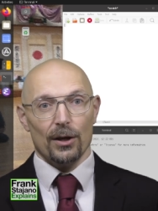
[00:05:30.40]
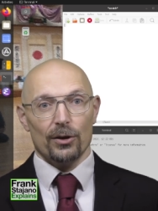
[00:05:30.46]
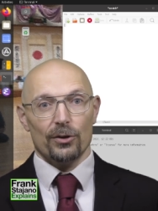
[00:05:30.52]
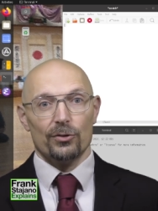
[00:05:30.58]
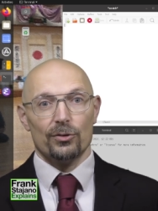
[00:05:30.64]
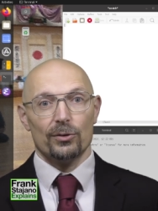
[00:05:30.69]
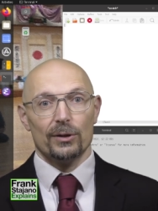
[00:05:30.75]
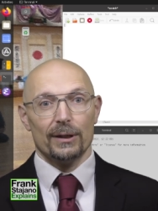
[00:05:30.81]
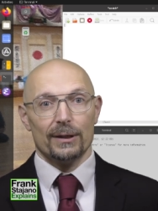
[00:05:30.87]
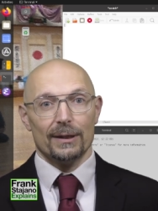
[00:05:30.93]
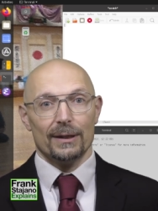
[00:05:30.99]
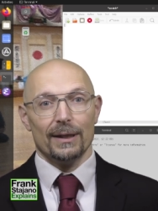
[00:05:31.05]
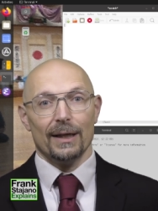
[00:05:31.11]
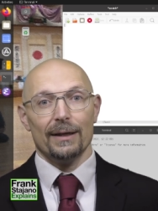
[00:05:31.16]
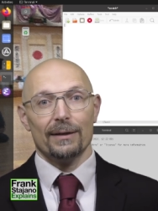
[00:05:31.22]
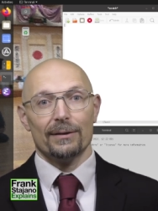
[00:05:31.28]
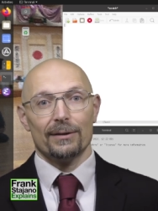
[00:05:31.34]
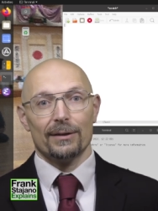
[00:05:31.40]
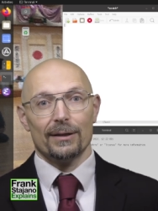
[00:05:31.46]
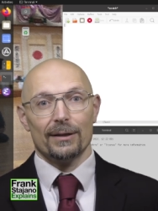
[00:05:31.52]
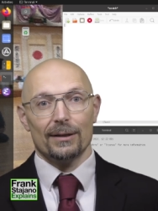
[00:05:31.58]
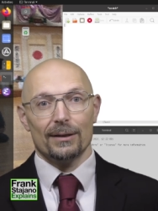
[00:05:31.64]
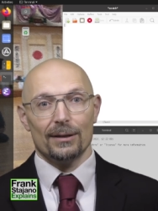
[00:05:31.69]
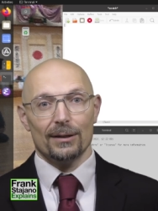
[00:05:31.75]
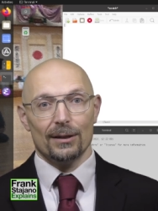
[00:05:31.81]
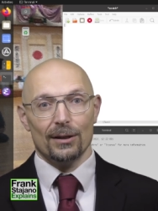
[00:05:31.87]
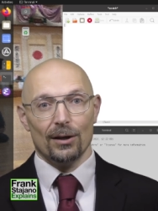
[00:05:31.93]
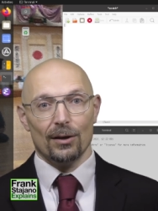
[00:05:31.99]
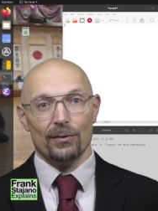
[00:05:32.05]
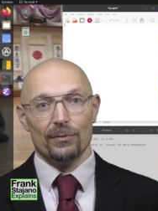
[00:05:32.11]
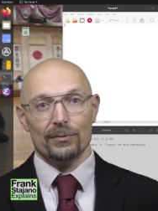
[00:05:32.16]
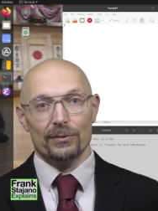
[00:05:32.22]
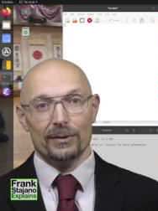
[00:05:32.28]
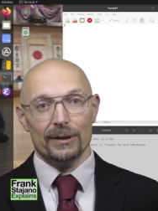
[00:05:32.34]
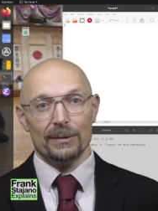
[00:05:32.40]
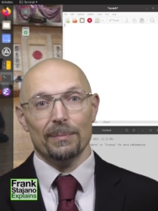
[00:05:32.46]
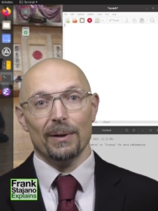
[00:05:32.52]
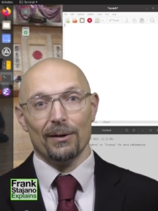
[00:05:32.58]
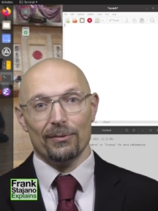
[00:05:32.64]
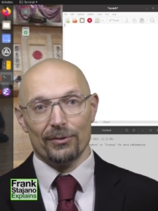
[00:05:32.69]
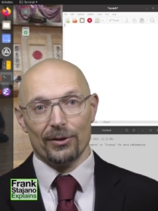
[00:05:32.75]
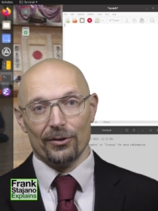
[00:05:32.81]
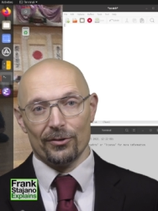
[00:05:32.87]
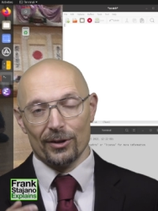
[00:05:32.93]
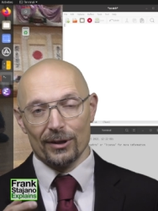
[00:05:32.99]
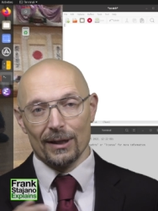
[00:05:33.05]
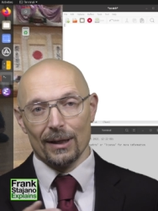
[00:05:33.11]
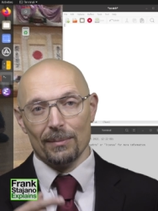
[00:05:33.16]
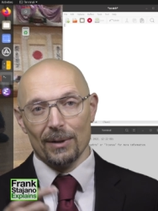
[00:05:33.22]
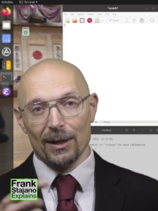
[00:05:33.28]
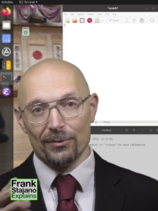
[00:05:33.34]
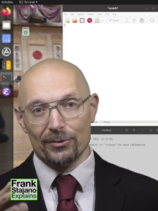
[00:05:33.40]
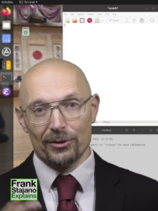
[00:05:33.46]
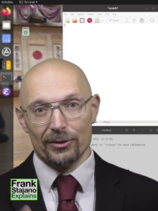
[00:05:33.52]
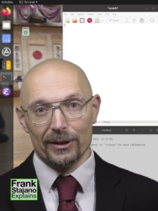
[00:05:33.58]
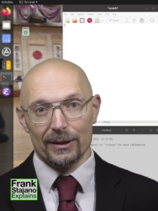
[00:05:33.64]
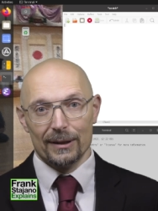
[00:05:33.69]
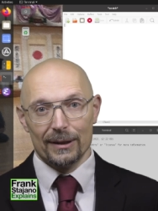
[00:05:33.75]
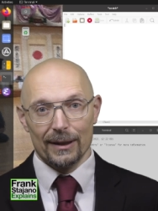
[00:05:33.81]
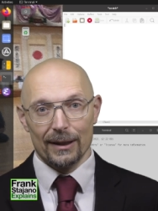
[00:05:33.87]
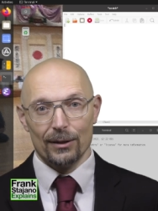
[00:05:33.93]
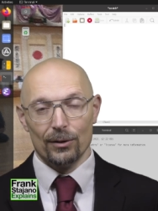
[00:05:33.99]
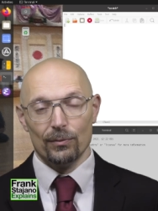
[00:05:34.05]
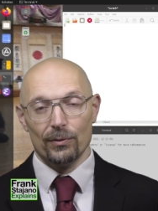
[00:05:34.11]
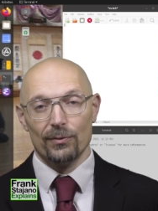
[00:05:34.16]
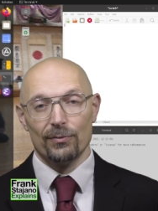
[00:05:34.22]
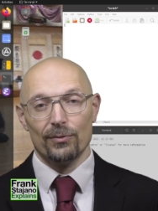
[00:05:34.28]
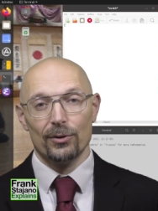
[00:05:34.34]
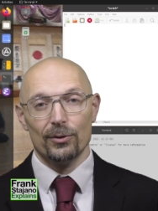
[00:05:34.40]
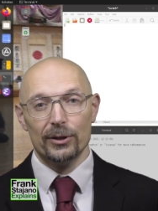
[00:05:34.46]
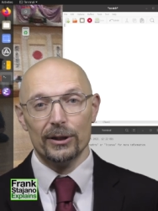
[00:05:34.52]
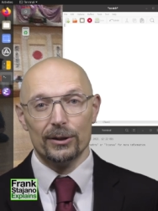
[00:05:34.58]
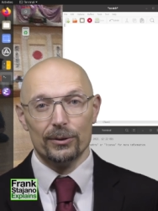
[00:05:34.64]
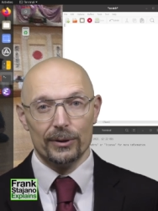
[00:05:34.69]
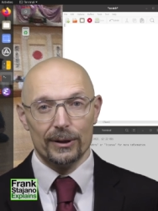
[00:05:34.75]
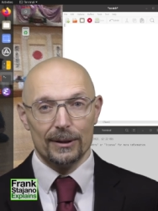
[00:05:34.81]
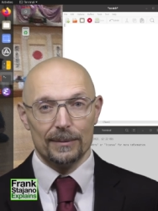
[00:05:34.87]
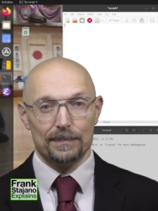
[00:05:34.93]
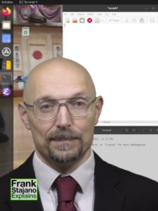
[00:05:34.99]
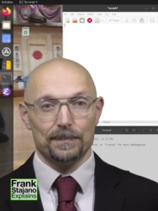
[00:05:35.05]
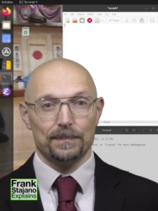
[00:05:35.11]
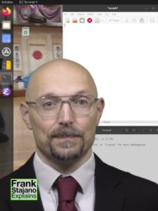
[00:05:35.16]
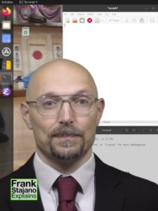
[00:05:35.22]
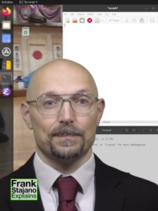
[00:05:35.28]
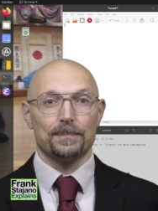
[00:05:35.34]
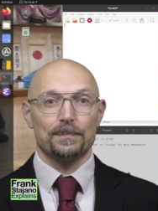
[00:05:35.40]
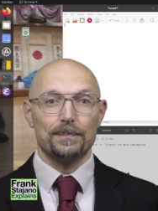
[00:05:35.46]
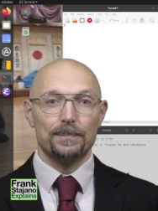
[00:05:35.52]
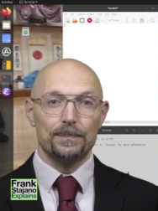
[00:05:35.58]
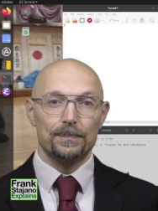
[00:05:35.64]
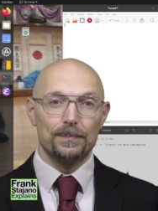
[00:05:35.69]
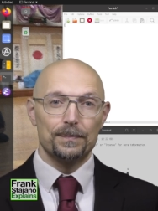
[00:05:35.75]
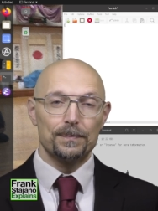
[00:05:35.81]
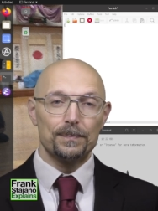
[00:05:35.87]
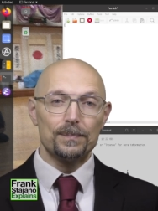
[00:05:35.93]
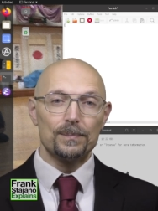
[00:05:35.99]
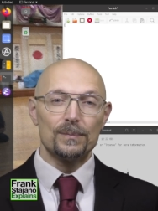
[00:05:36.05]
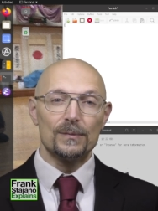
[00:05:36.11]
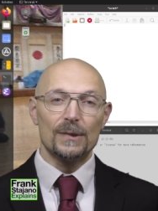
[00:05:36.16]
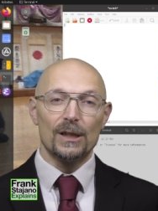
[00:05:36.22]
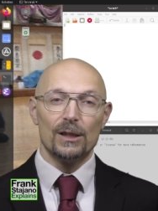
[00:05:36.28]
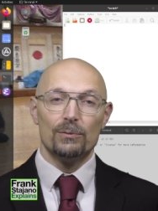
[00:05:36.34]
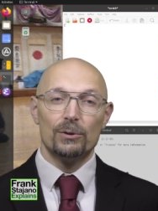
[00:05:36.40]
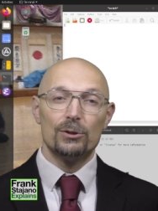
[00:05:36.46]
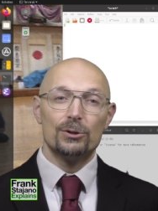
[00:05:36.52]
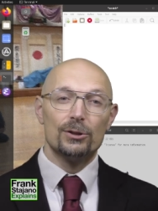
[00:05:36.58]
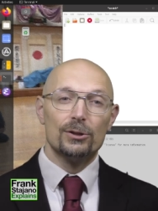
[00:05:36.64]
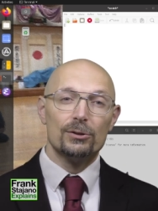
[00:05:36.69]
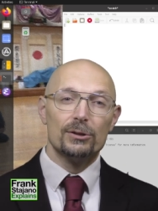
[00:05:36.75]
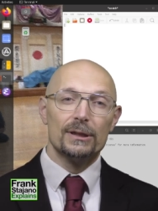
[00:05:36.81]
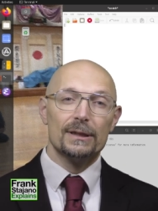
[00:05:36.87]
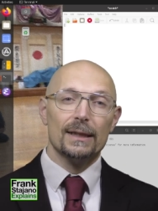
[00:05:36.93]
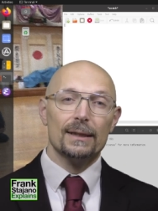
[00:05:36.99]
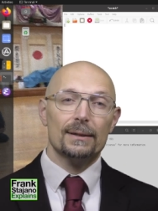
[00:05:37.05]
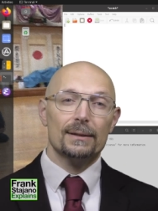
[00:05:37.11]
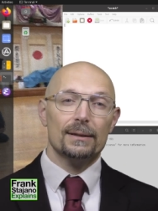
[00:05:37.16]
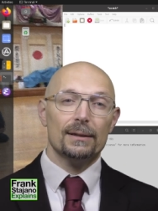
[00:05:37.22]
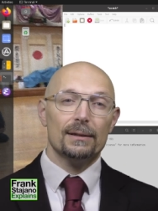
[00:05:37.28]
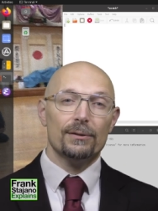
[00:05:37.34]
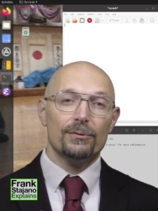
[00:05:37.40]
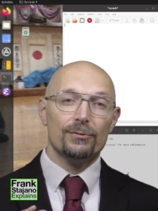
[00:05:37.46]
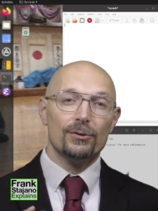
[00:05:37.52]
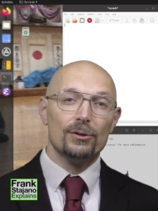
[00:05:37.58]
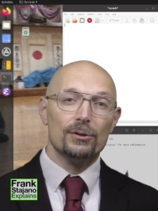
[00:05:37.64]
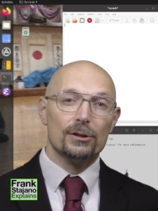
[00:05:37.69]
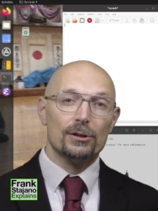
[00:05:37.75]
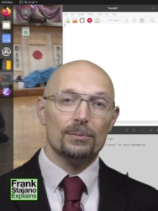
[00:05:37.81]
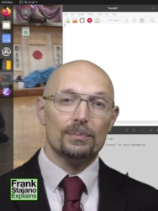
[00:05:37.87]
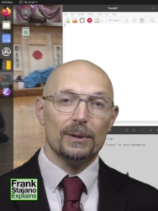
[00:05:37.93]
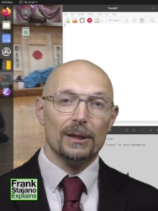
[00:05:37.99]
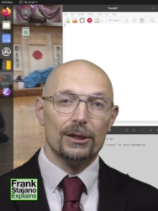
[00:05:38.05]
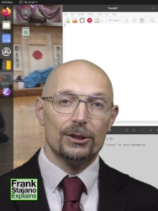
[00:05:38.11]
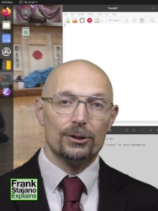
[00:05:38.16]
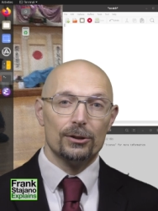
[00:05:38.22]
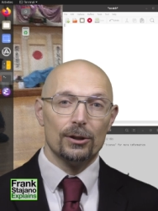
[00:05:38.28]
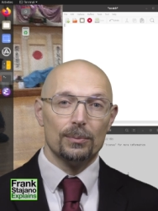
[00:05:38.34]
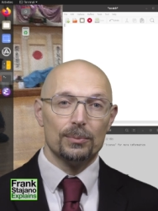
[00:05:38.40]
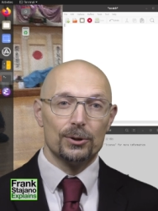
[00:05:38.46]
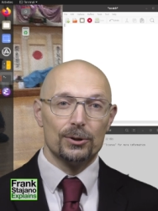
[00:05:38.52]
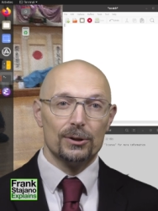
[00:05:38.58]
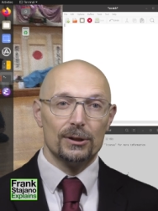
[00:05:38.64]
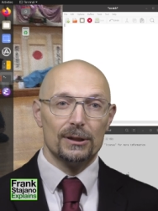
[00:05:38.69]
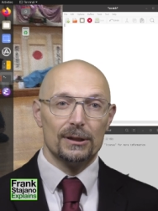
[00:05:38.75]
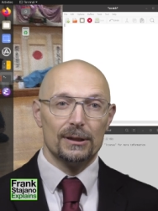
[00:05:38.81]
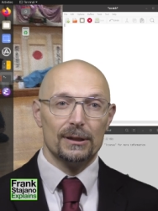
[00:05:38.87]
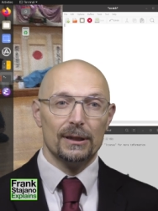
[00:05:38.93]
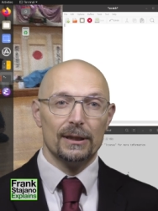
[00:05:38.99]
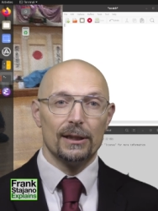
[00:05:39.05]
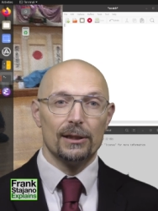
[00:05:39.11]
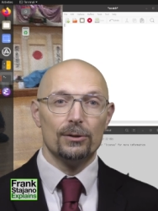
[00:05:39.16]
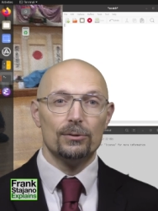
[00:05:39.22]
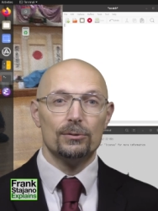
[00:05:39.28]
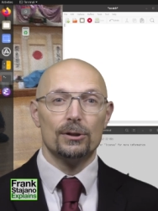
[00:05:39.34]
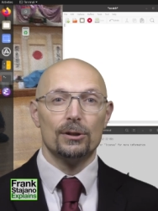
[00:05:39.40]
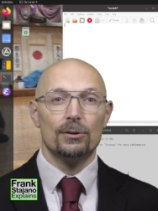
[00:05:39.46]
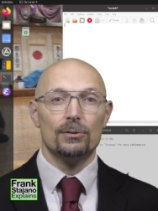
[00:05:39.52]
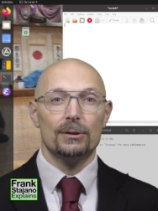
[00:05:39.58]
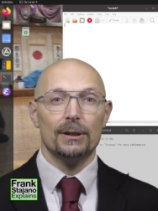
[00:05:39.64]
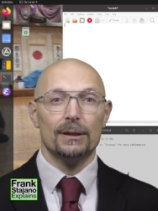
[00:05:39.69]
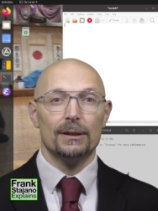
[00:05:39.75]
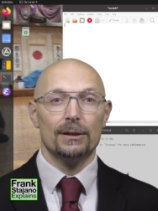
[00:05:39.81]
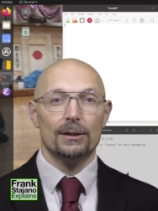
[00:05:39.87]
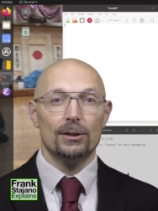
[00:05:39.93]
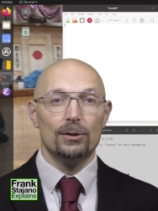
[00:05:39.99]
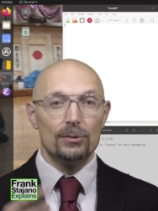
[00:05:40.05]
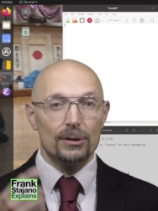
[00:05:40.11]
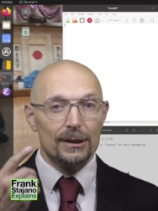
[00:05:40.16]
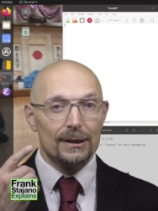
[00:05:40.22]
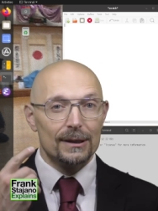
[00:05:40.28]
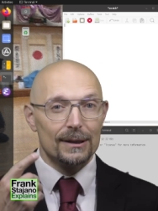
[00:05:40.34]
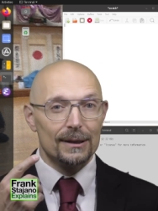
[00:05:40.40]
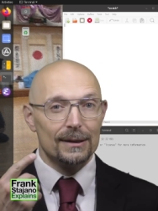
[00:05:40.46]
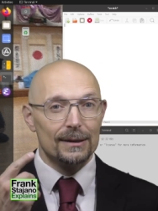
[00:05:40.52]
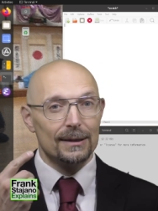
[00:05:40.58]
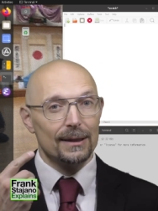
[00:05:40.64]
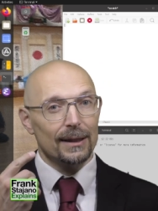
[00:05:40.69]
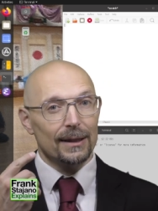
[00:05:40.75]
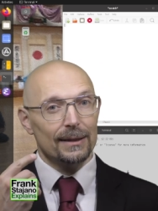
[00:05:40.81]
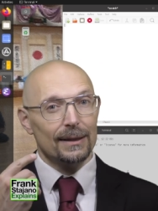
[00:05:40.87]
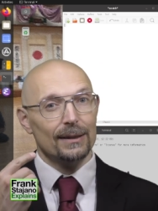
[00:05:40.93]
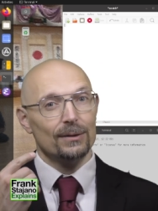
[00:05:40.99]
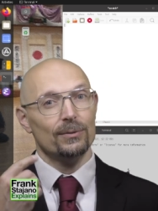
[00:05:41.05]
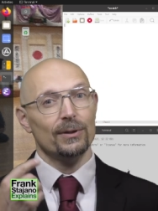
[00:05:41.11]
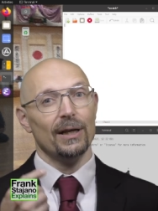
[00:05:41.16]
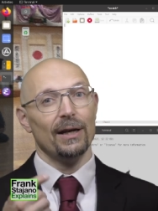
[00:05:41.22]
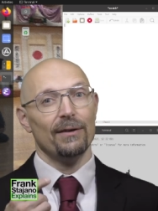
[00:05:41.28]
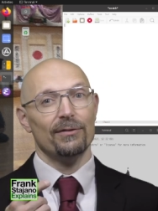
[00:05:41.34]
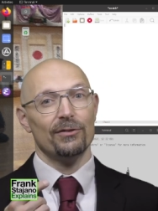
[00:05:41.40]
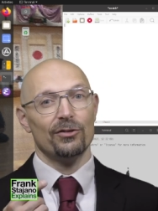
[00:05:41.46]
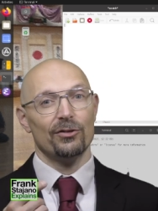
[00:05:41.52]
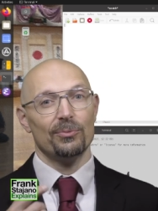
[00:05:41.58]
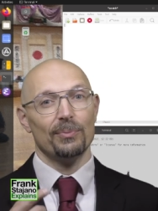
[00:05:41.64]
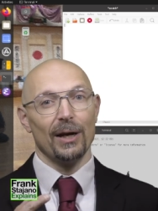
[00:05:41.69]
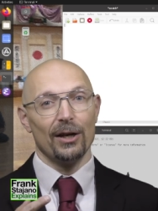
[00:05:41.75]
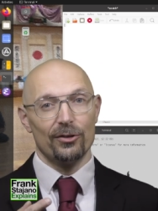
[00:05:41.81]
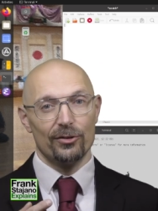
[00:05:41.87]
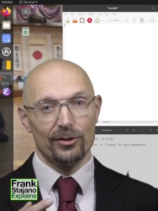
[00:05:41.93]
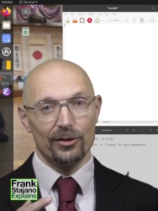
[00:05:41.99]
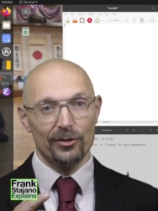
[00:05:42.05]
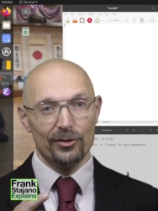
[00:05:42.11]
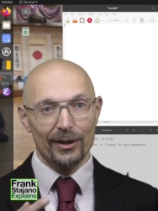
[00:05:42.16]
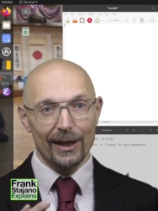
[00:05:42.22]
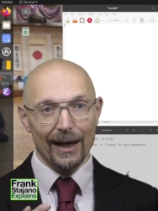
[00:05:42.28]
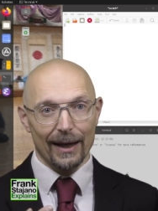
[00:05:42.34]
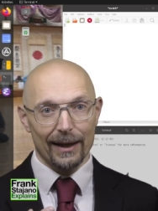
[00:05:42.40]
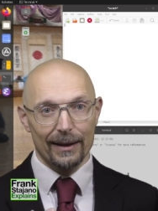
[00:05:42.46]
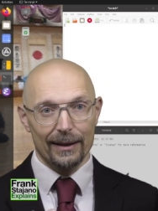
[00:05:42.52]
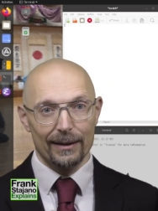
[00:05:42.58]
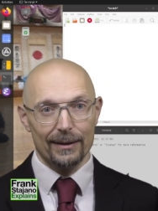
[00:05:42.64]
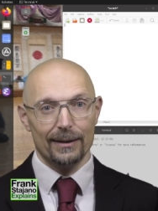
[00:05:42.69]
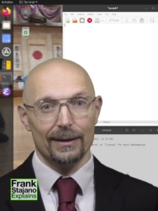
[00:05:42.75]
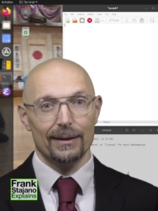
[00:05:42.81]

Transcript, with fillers: so that neither of the buffers that come after it can overflow into it. We also notice that the default compilation options include code that notices that we have smashed the stack.